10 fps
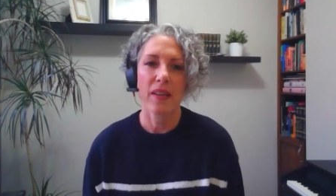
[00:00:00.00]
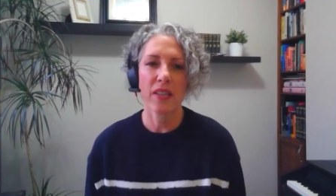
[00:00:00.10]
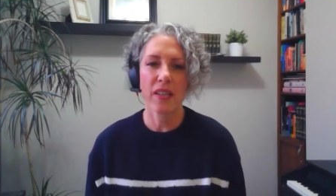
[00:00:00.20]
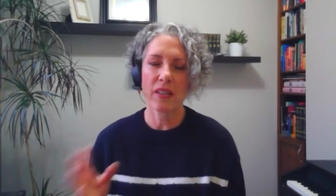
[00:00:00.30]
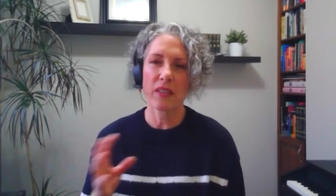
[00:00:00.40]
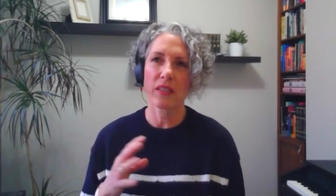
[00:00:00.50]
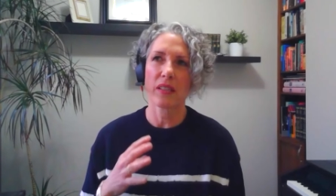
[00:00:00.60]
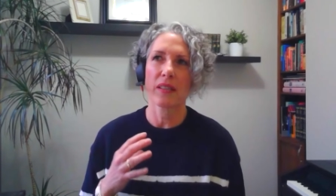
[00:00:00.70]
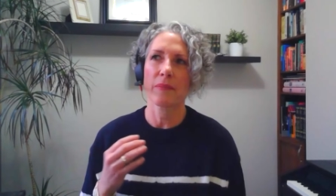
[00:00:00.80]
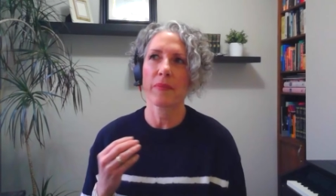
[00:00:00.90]
You hear
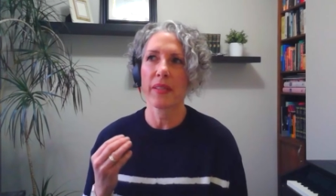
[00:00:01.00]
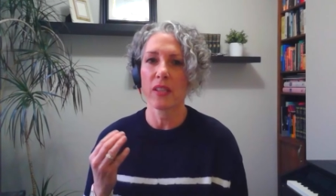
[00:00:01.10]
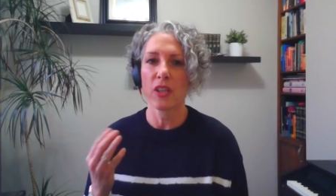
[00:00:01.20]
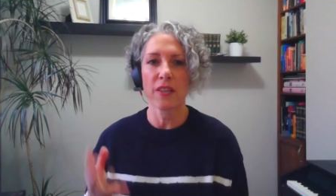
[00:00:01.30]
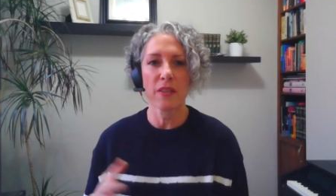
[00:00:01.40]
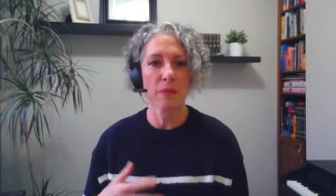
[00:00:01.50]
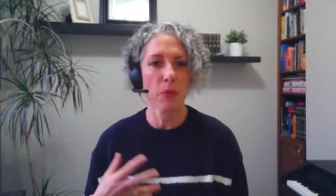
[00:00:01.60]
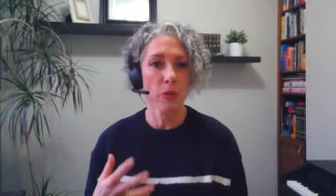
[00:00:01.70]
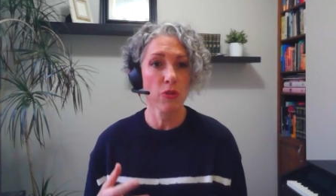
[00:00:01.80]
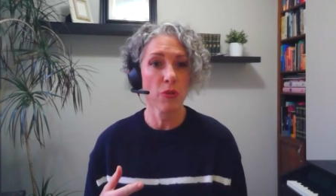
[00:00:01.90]
like a lot of the
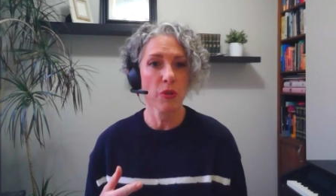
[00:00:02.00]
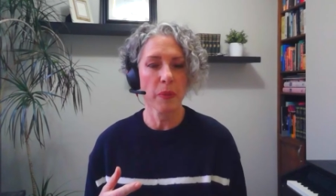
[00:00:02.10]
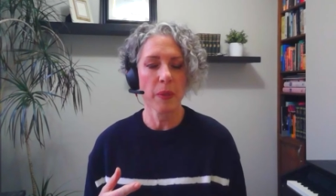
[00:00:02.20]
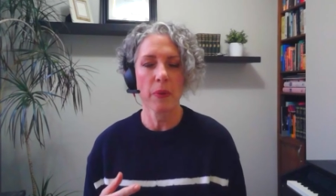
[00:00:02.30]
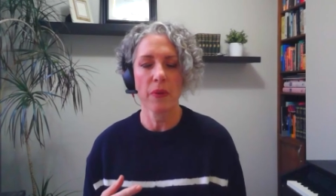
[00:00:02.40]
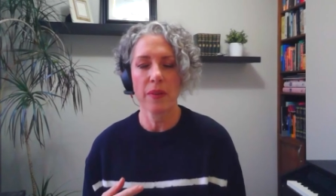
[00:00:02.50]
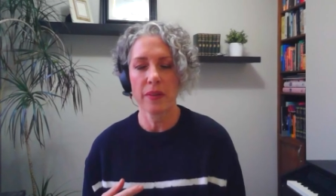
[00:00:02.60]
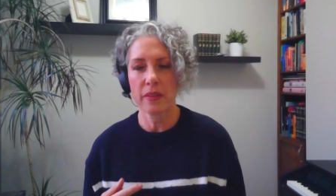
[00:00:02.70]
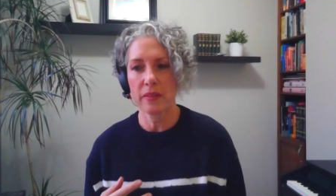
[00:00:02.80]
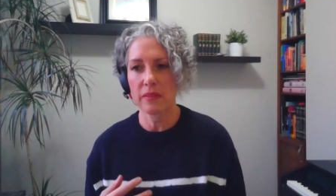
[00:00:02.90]
more junior people
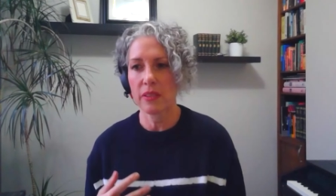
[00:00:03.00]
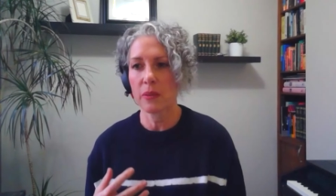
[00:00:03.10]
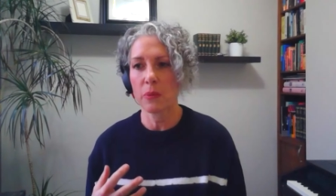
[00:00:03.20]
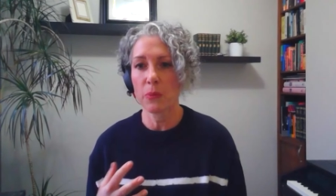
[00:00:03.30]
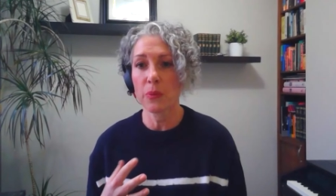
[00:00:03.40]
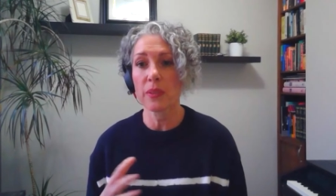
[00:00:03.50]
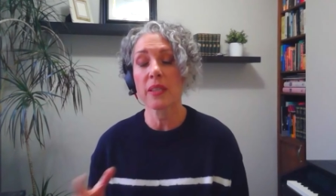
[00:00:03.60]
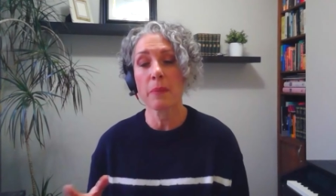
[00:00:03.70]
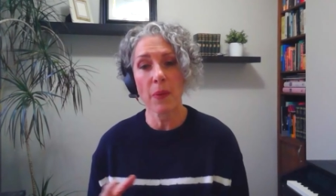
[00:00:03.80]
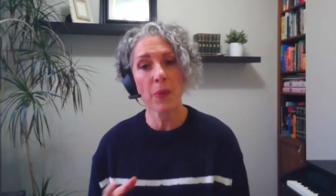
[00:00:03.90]
that are, you know,
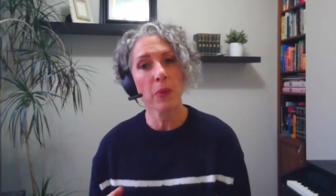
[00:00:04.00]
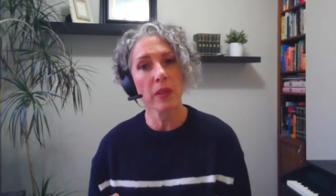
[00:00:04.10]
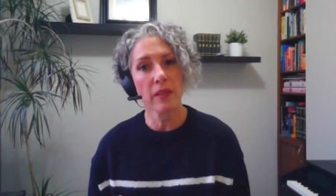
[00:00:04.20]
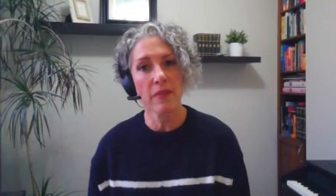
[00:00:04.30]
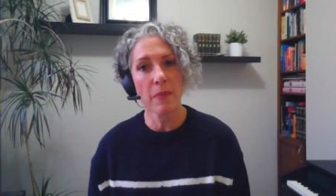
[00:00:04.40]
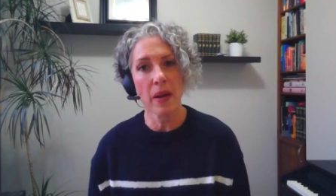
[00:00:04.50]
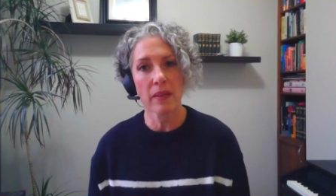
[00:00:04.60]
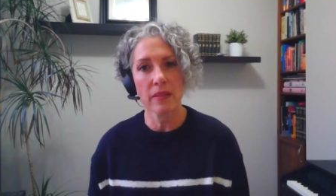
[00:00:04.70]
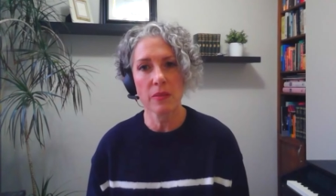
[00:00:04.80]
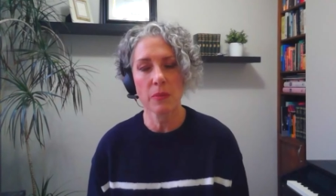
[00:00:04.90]
really about the work-life
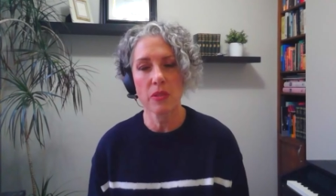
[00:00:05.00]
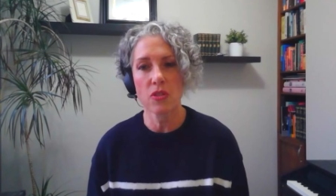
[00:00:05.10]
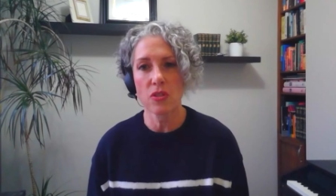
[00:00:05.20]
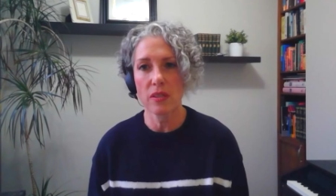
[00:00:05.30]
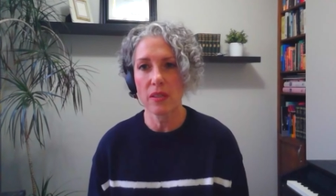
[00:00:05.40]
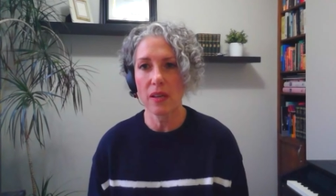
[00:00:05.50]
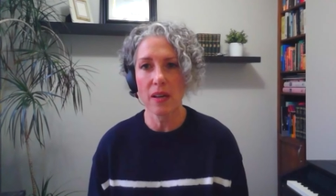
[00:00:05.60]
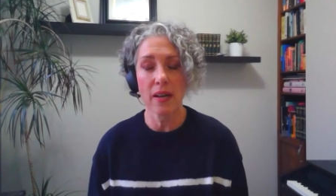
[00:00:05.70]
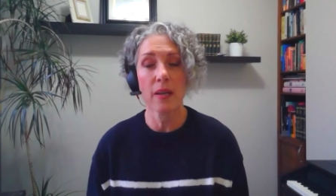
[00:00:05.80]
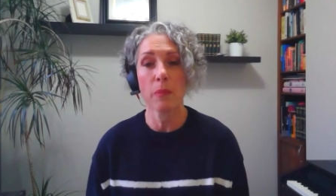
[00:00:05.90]
balance, which
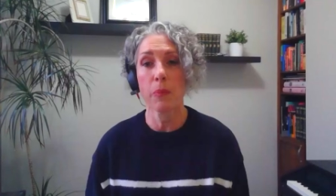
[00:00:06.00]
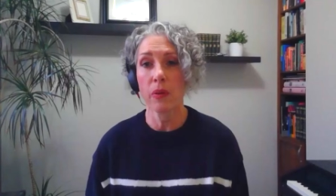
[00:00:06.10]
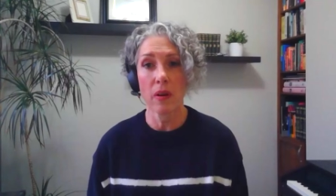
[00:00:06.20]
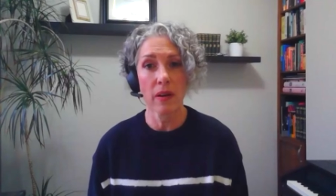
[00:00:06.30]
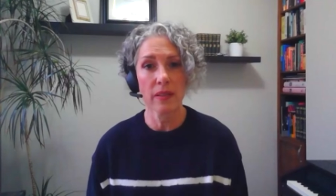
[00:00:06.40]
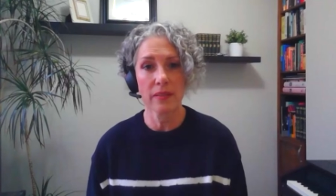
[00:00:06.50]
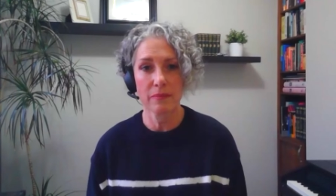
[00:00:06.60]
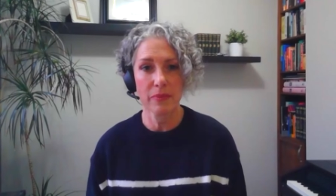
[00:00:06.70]
I applaud,